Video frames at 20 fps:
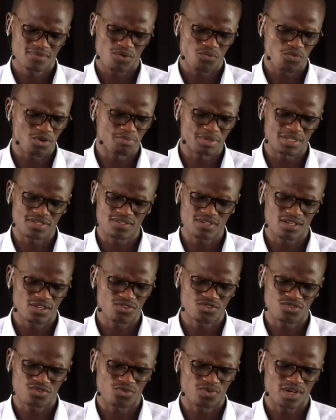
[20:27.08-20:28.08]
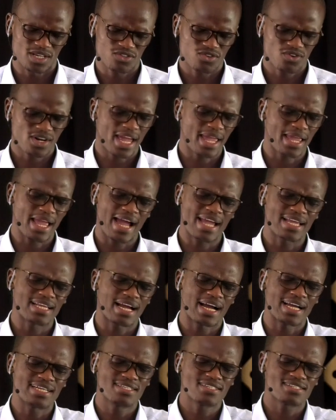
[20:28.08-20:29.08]
would be seen through us. Lord, I, I,
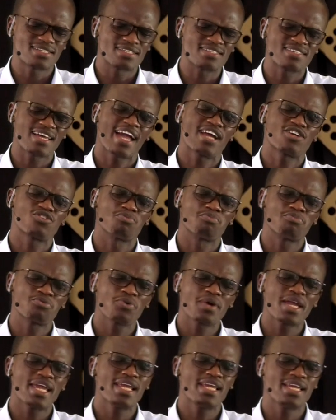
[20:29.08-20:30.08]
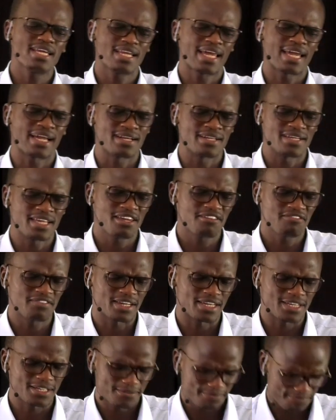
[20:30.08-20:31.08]
I just desire to pray like
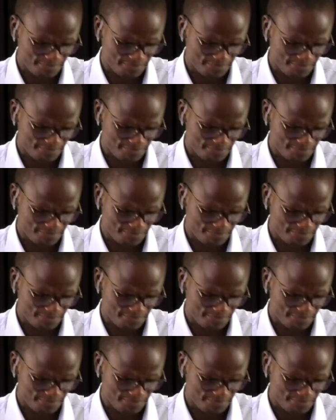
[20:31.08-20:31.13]
David